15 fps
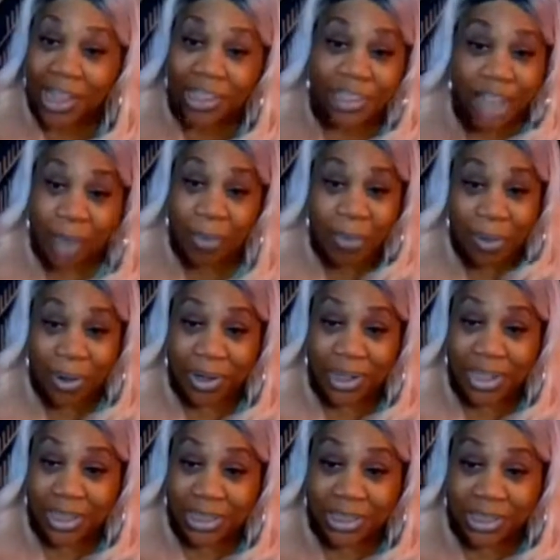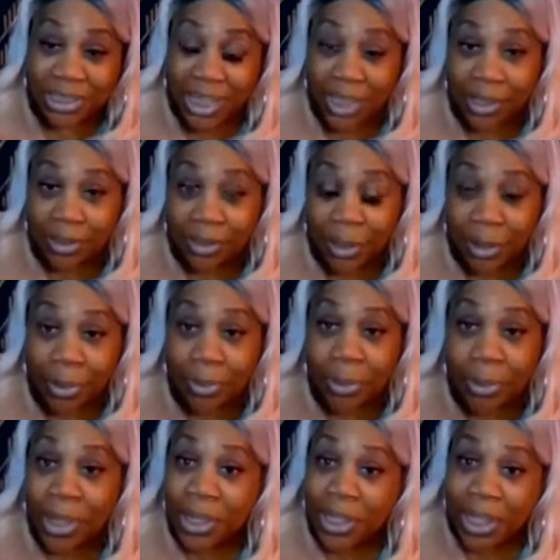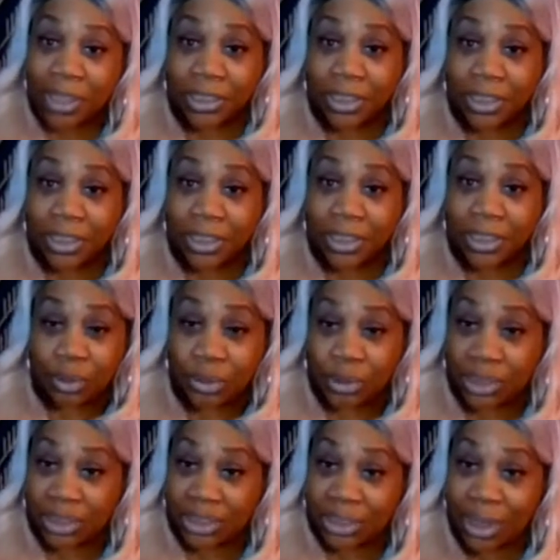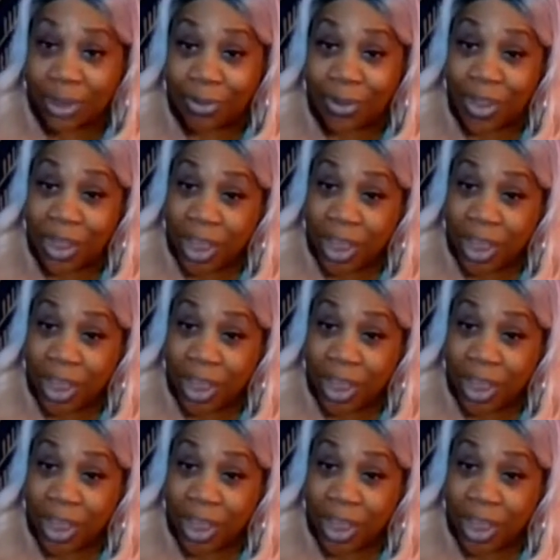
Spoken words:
Come on in and say hello and introduce yourself